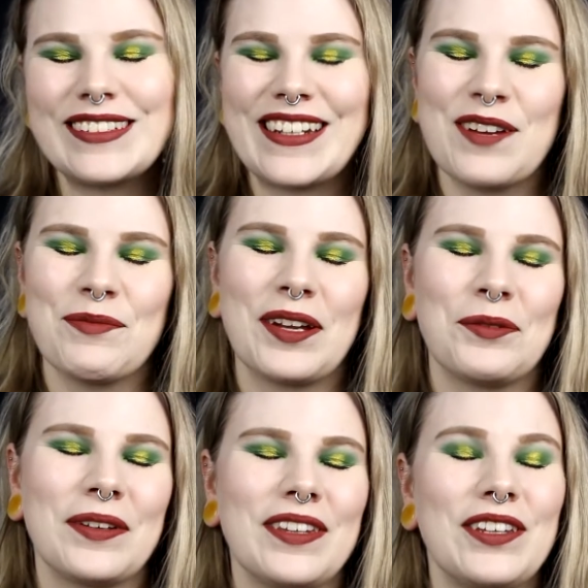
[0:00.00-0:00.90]
today I'm here
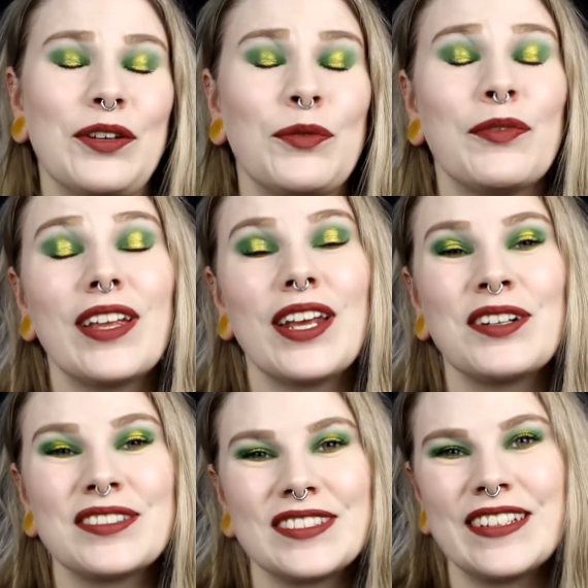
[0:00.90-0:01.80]
with a new video
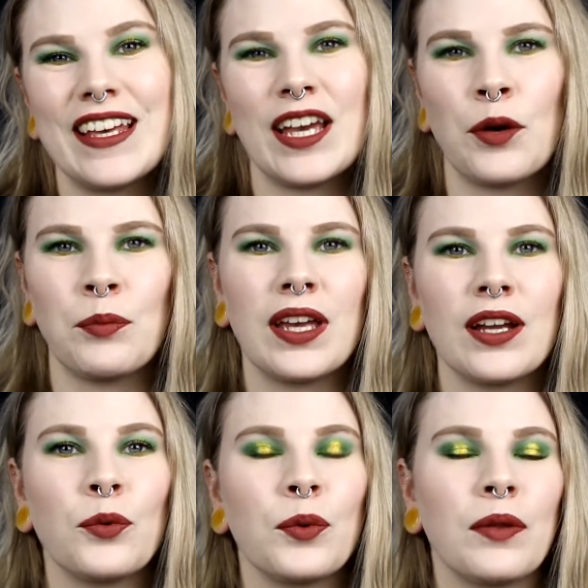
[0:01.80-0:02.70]
and today I'm
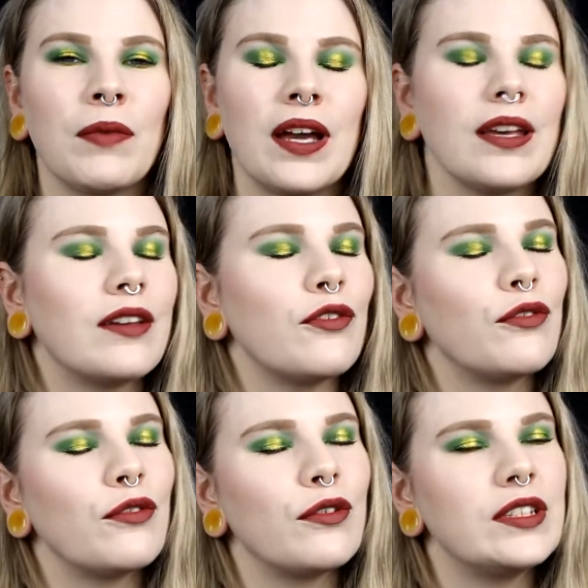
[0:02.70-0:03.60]
here with my
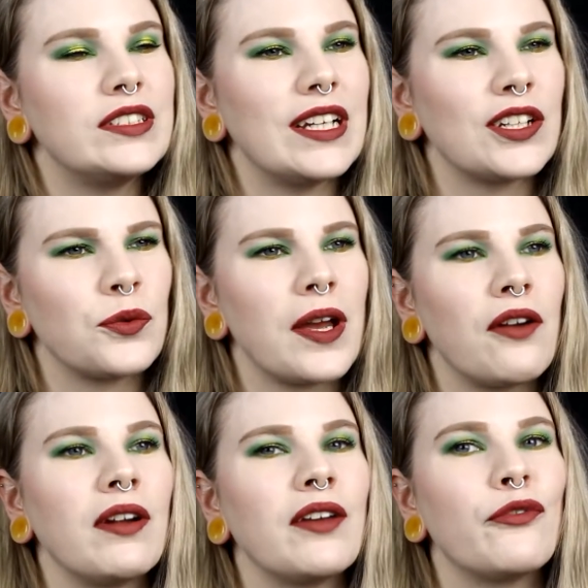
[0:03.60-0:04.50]

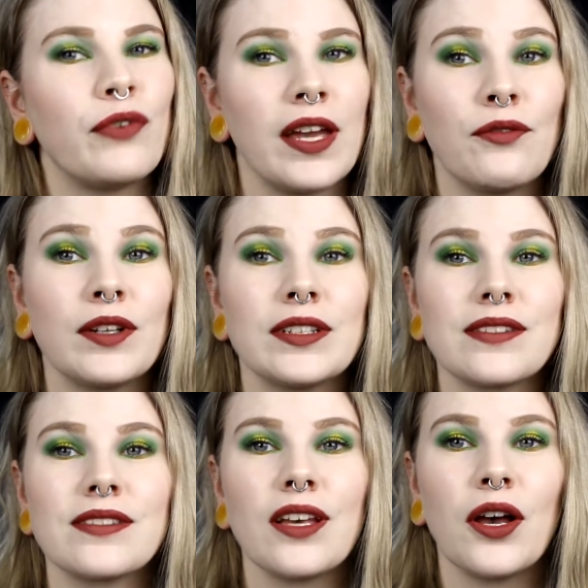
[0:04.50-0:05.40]
January
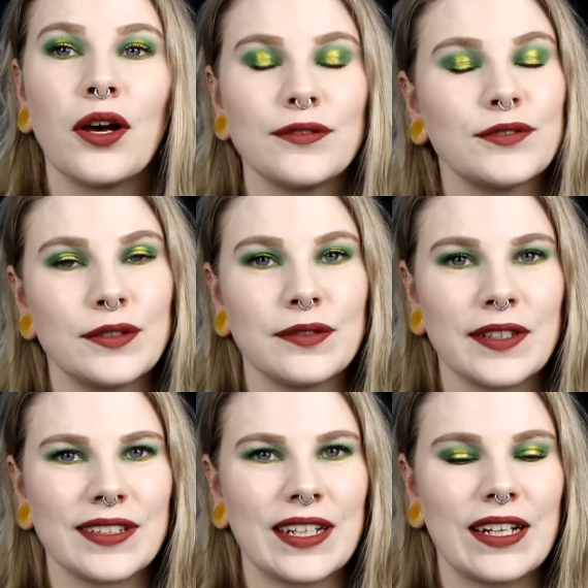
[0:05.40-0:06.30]
favorites of
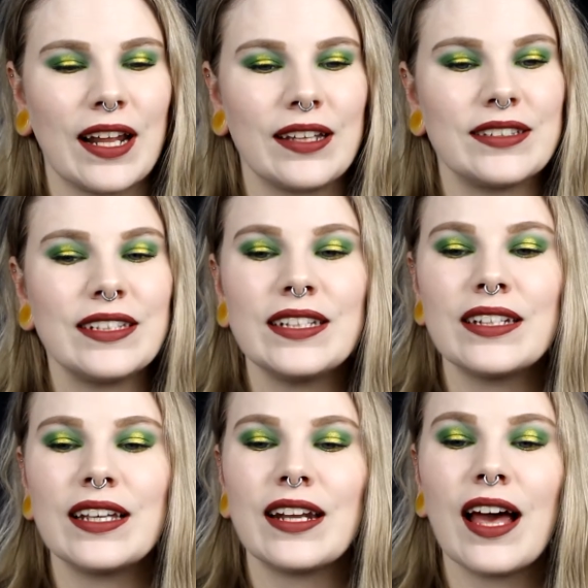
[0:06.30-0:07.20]

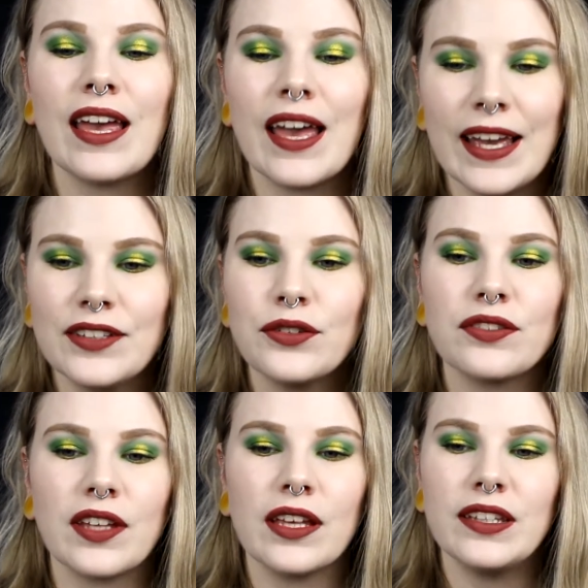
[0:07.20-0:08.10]
2019 and I hate to
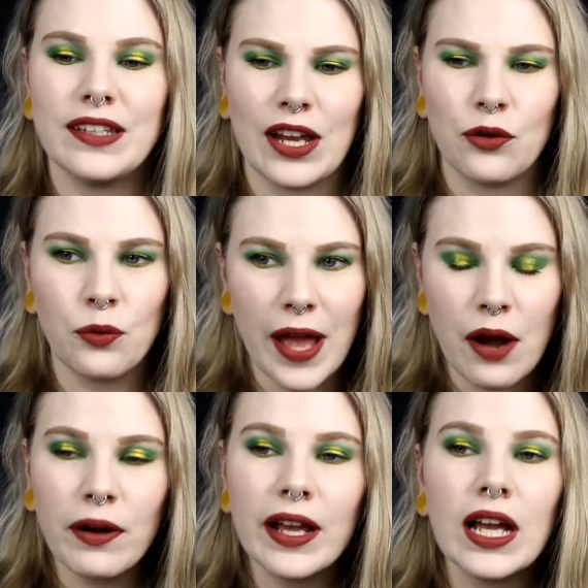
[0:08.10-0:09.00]
say
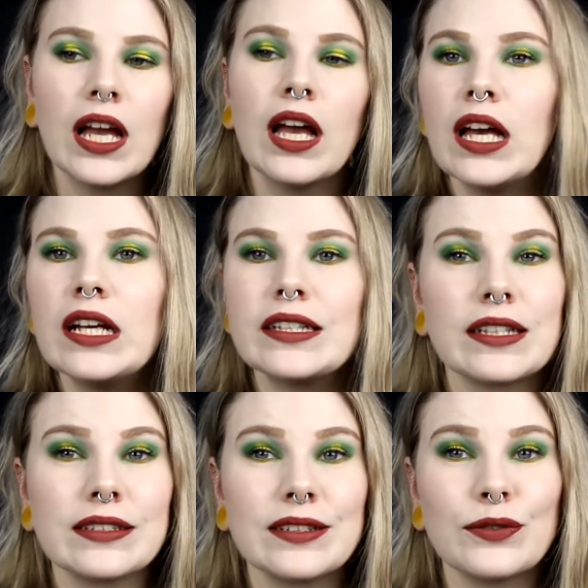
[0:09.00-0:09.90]
January, it
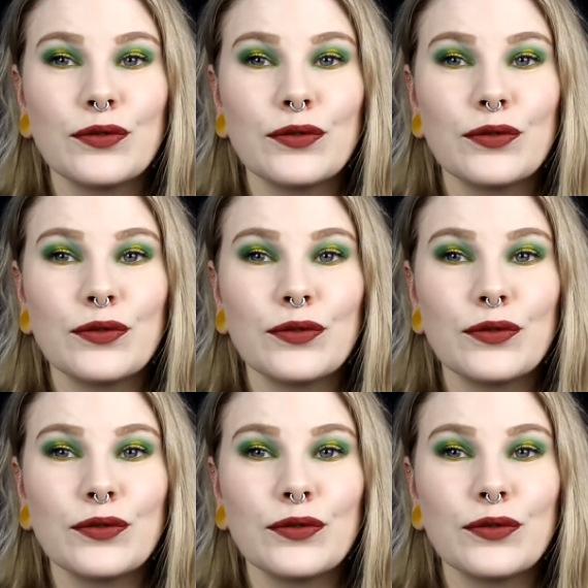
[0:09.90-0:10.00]
doesn't